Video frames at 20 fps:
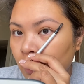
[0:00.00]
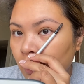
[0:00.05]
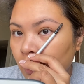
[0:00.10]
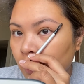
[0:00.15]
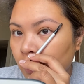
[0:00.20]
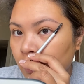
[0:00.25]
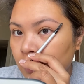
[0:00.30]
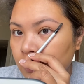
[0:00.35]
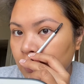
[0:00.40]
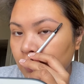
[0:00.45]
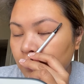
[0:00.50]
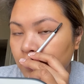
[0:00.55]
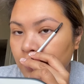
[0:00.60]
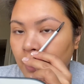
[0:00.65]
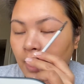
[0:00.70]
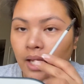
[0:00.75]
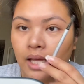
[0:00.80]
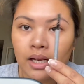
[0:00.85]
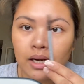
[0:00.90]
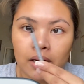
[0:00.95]
That's going to be the
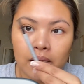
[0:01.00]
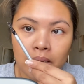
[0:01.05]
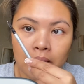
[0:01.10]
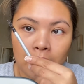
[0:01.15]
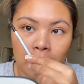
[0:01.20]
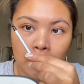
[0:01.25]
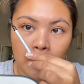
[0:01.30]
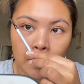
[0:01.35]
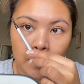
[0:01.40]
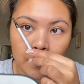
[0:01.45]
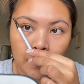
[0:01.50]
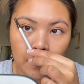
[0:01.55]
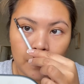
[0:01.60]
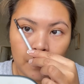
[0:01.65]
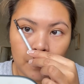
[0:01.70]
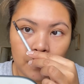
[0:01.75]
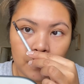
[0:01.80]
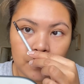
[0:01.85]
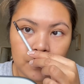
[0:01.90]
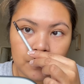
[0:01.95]
end.
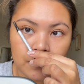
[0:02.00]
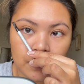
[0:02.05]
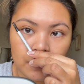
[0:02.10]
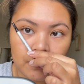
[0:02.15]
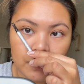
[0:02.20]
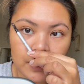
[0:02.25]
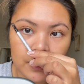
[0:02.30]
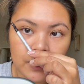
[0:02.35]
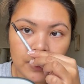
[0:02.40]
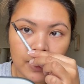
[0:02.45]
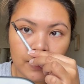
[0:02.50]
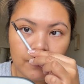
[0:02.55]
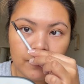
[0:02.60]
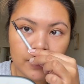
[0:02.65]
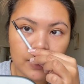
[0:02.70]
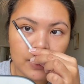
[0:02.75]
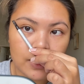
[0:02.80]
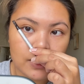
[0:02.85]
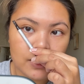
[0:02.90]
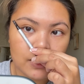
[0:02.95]
I just want to make sure
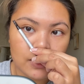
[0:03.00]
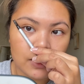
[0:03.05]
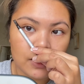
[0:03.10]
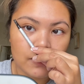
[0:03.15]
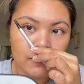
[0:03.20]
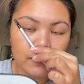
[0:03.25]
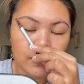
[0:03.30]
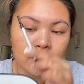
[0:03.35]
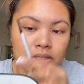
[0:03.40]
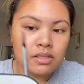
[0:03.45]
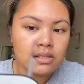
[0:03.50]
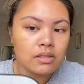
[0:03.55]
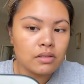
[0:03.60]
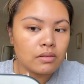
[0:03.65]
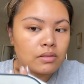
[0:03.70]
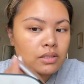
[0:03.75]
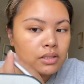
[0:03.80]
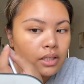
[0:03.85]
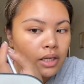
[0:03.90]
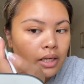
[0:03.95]
everything's even. So
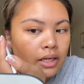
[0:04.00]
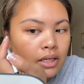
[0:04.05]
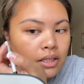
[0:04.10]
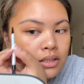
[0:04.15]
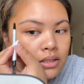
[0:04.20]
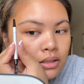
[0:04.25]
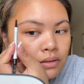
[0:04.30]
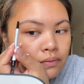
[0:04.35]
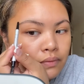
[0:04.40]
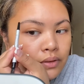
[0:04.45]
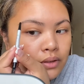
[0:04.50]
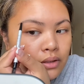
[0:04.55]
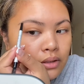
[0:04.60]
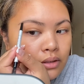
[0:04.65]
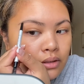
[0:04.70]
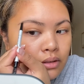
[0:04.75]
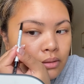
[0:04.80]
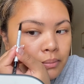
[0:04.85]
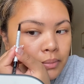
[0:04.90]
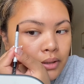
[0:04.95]
see, I need to fill in a
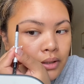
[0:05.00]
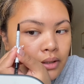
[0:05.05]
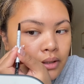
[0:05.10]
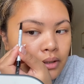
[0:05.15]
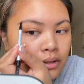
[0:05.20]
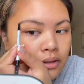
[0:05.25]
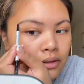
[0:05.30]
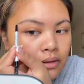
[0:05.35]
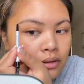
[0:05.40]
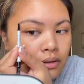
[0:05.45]
little bit here.